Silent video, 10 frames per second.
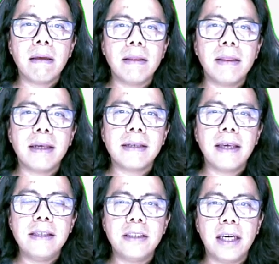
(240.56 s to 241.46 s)
the
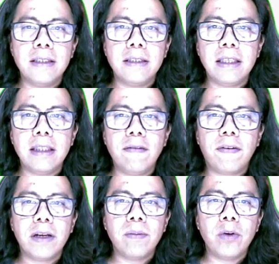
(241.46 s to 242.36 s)
state change is
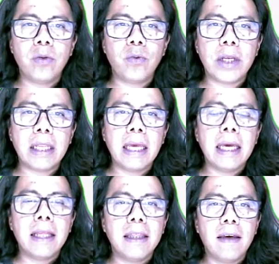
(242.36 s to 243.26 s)
different between
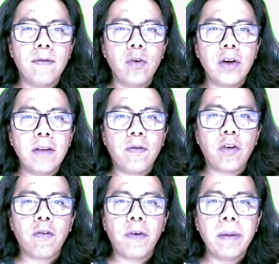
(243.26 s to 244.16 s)
debugging
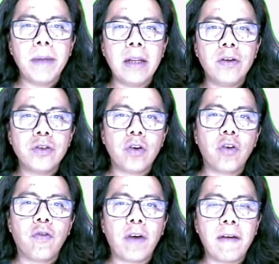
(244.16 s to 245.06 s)
for 5 minutes or
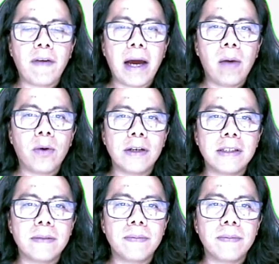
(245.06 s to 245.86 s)
5 hours.